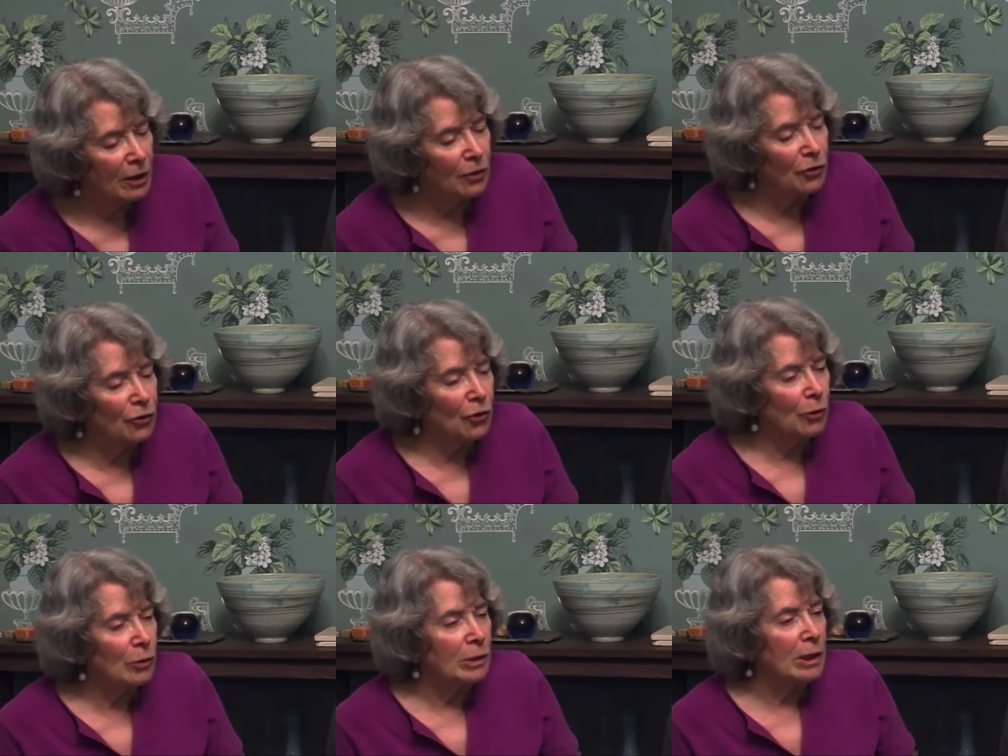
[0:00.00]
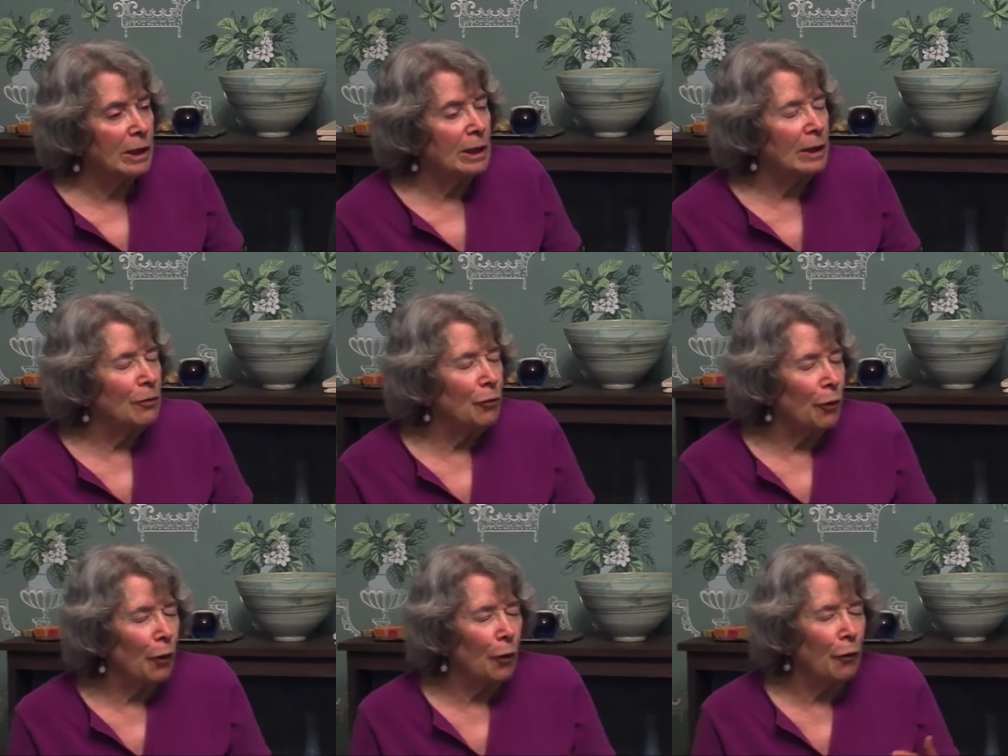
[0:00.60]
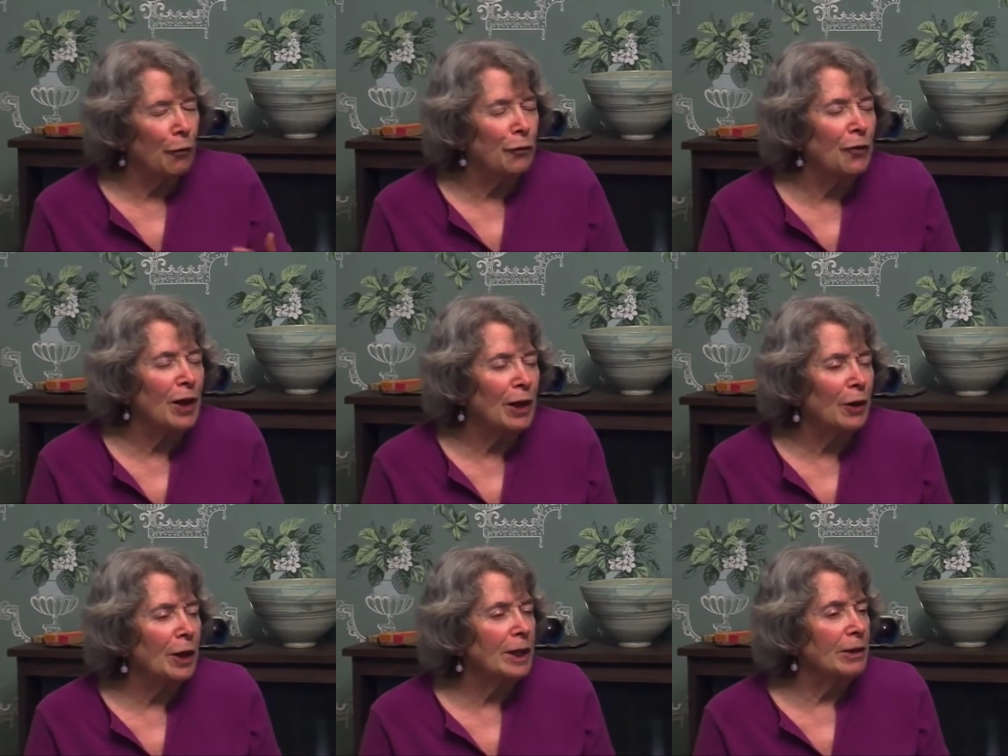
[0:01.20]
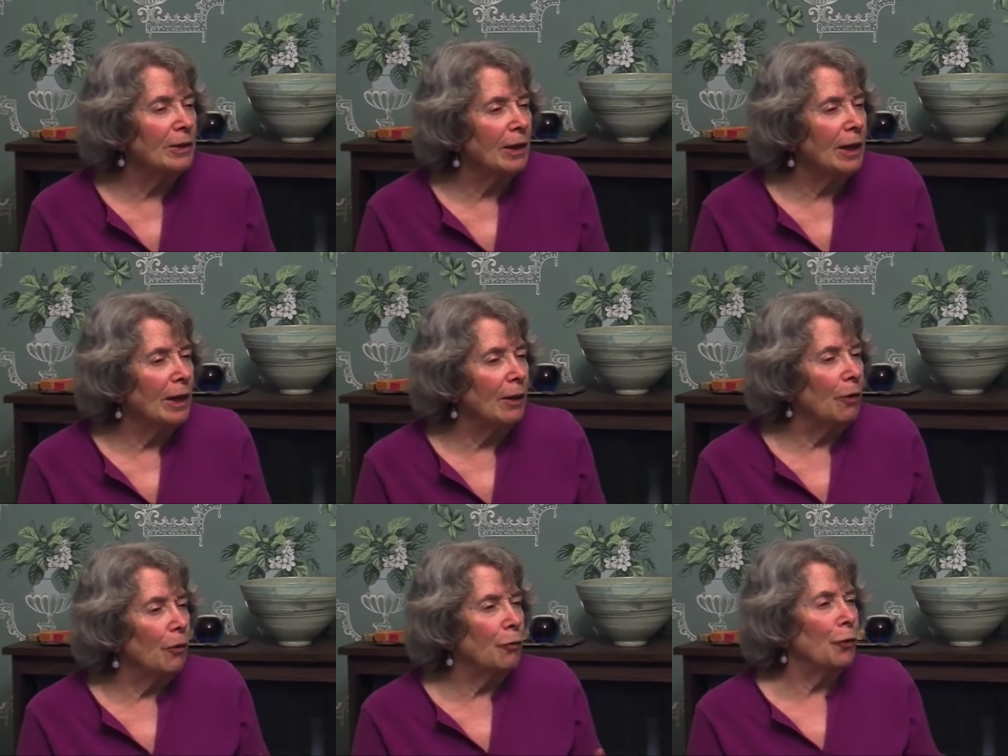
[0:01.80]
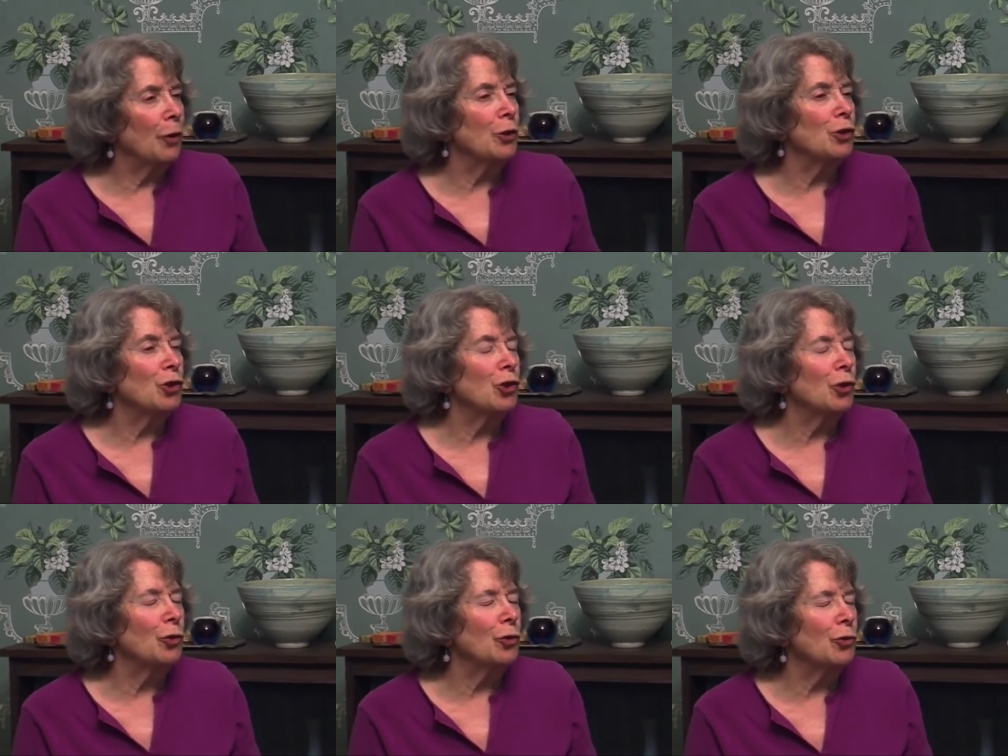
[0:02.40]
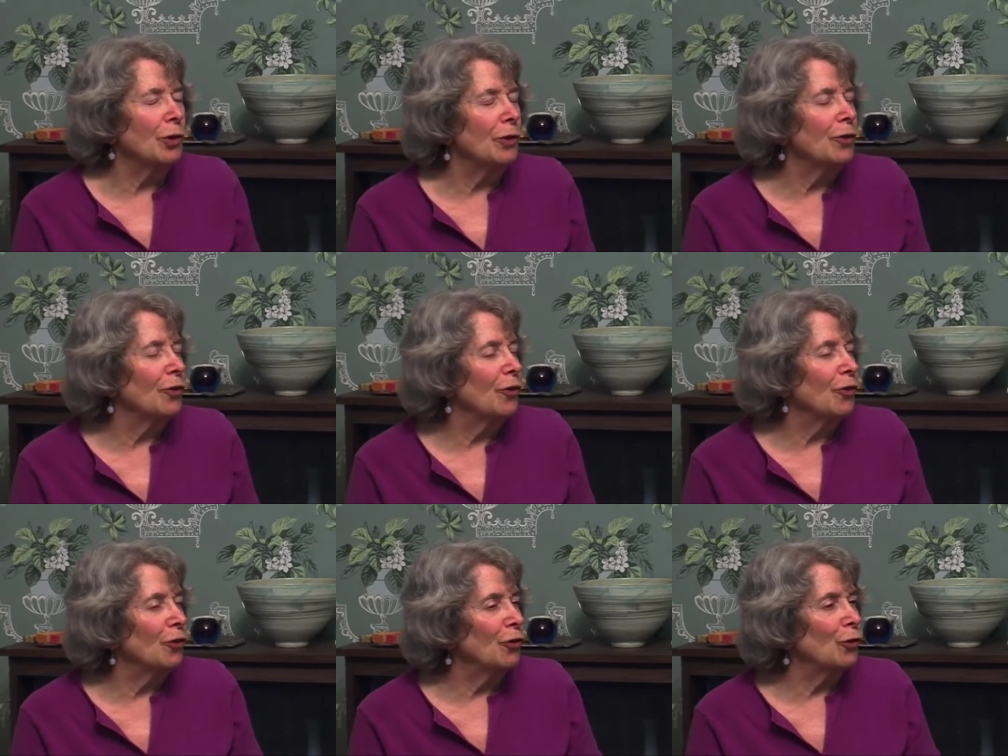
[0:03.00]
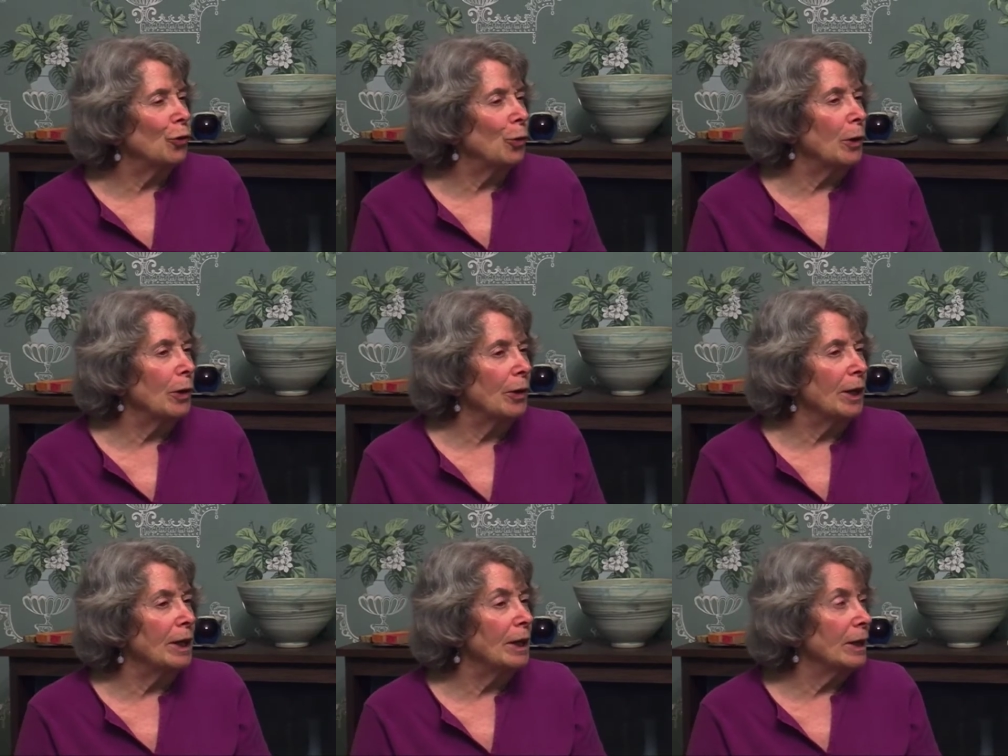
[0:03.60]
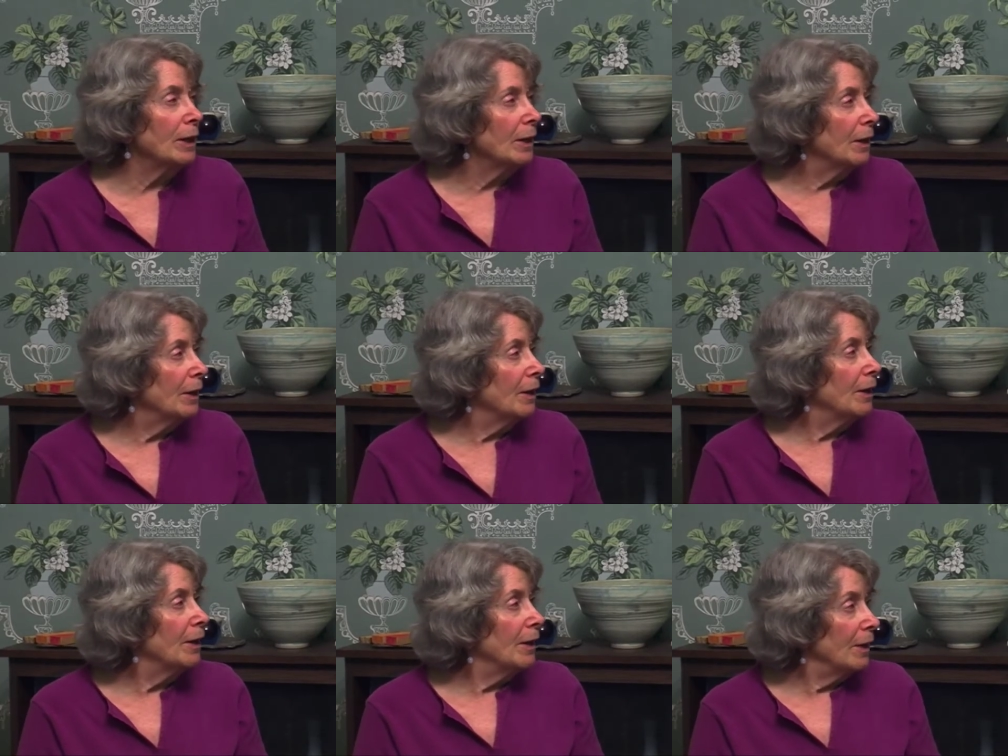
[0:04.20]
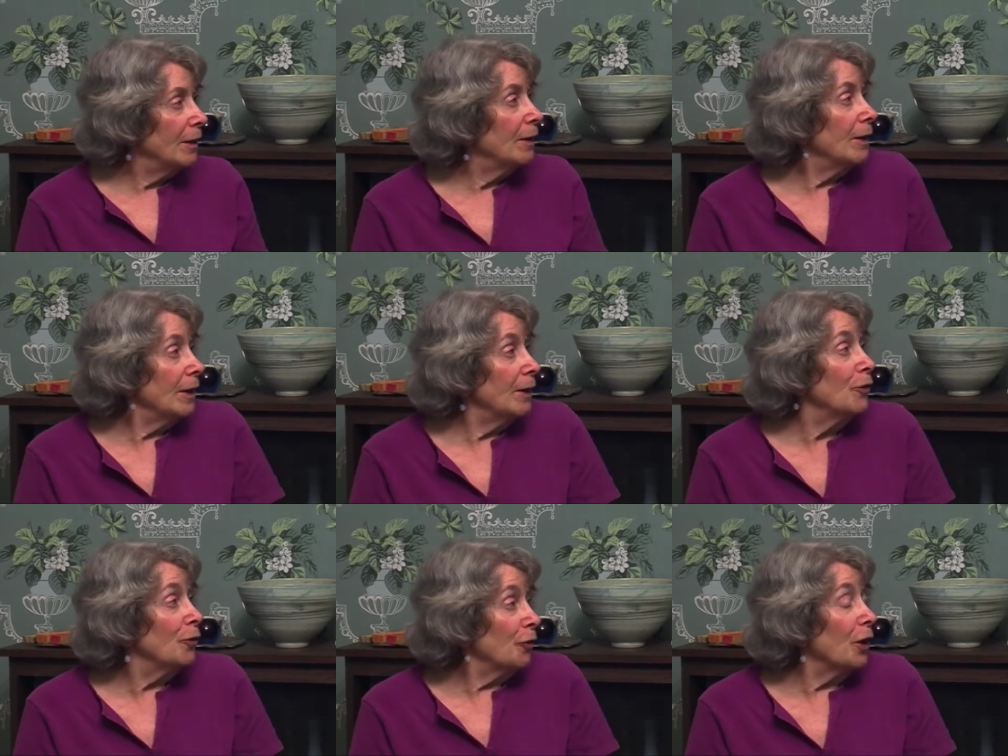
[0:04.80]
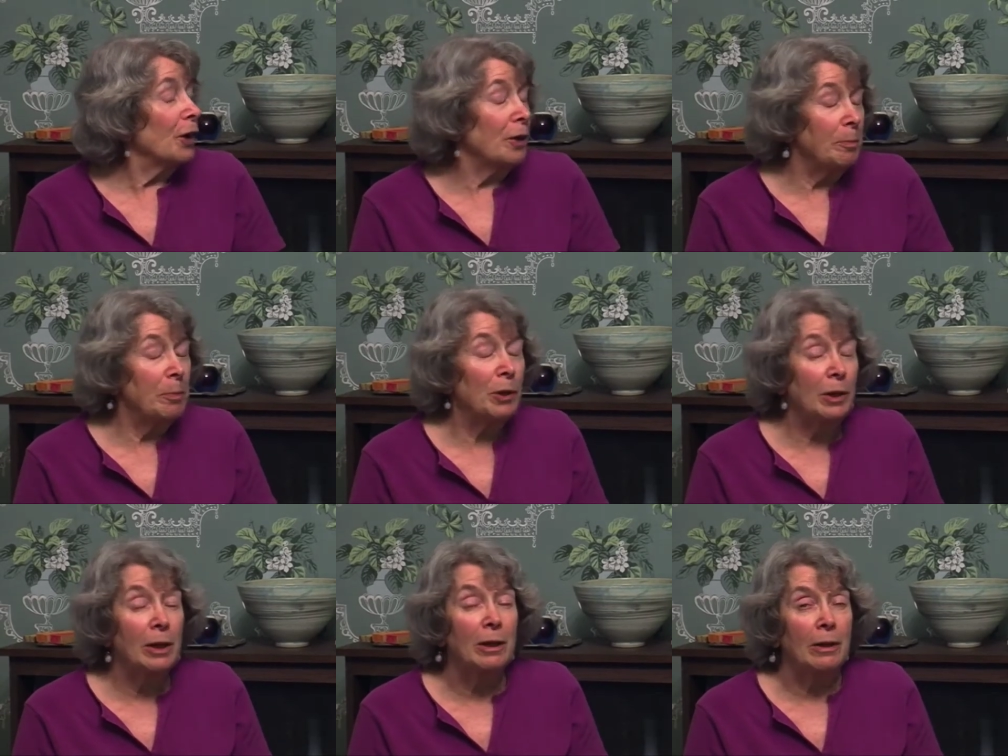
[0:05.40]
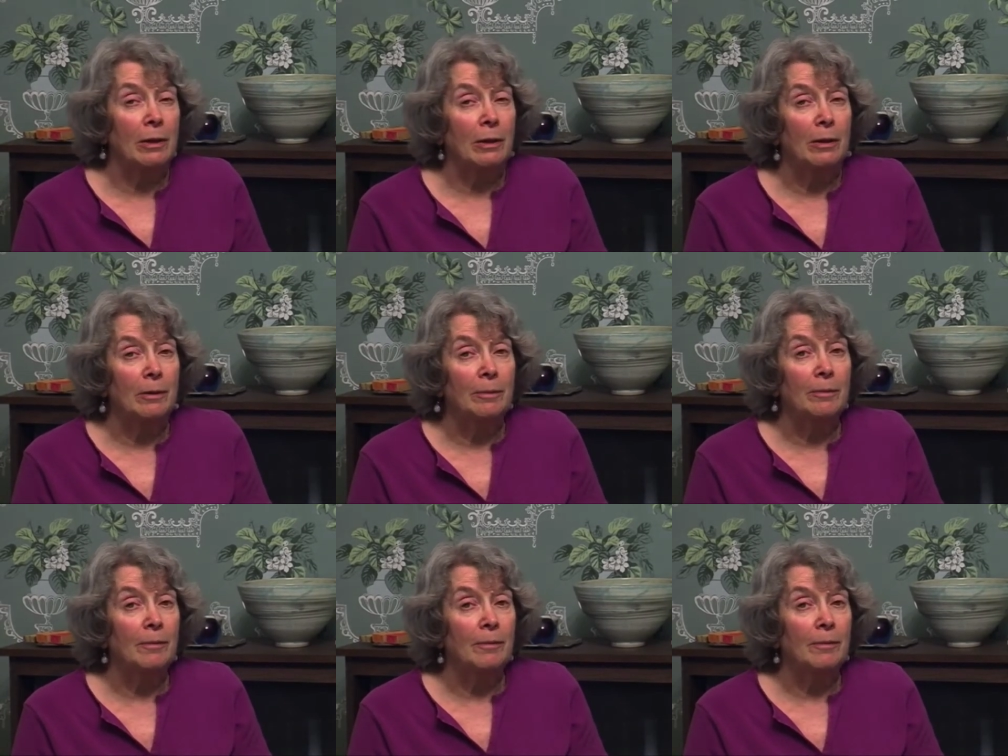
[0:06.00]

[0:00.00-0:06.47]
certainly for a fairy tale, for a children's story, is very political.